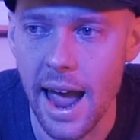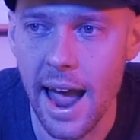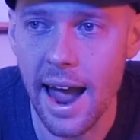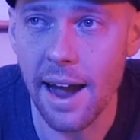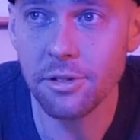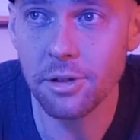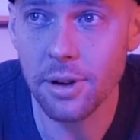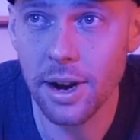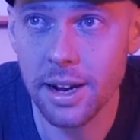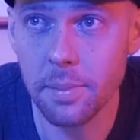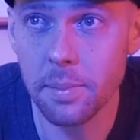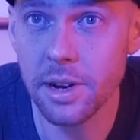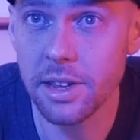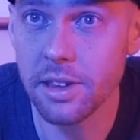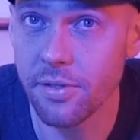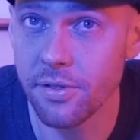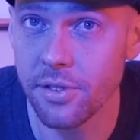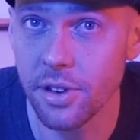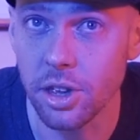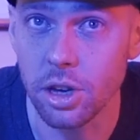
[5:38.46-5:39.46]
After I committed
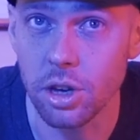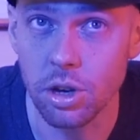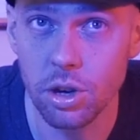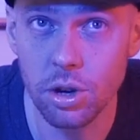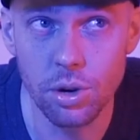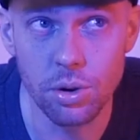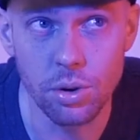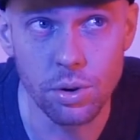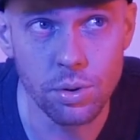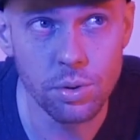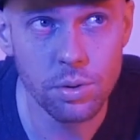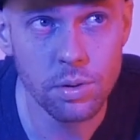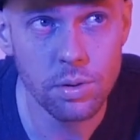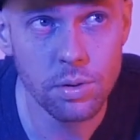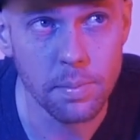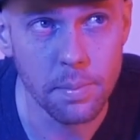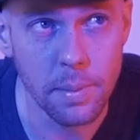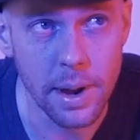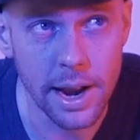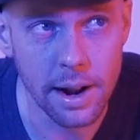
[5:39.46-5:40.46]
to Philly U,
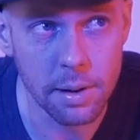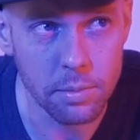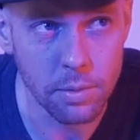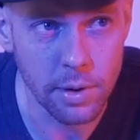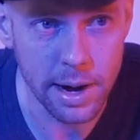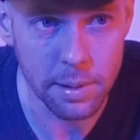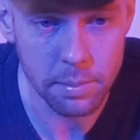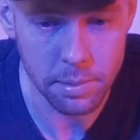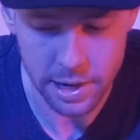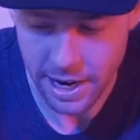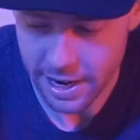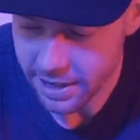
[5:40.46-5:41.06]
man, I'm rambling.